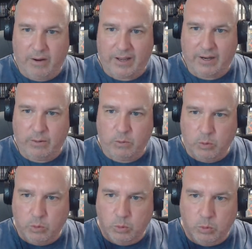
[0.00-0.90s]
I got a
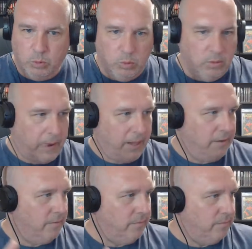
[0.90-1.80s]
new
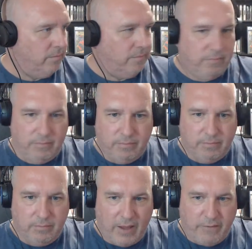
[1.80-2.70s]

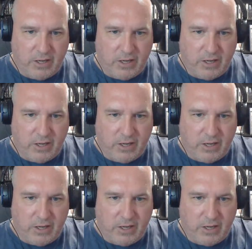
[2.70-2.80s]
hefty